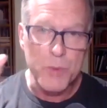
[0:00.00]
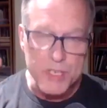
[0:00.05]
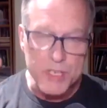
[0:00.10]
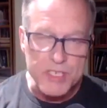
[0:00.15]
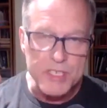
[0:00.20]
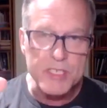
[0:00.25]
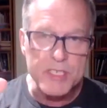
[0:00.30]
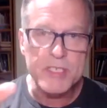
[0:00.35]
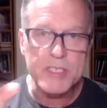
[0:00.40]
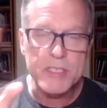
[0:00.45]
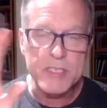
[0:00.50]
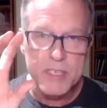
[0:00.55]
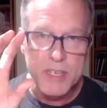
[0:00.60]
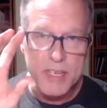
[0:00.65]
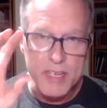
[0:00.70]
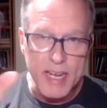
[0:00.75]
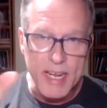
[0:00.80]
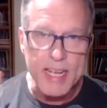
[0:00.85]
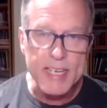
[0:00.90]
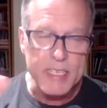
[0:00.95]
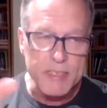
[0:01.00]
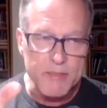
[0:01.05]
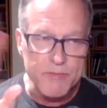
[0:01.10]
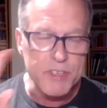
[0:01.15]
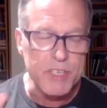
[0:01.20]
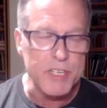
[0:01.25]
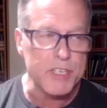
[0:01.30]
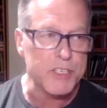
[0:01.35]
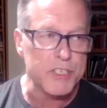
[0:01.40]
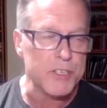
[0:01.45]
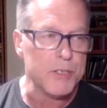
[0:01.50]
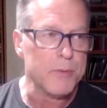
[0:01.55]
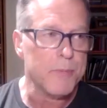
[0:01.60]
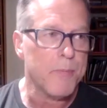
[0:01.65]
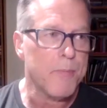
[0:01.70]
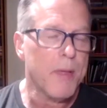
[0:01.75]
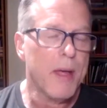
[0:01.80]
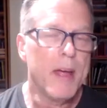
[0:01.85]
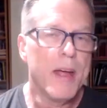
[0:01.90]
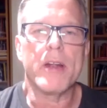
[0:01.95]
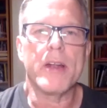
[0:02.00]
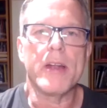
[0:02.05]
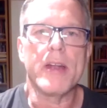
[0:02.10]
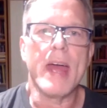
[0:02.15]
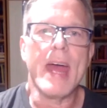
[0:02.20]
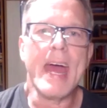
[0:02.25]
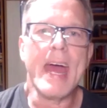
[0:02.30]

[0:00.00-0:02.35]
which is connective tissue, an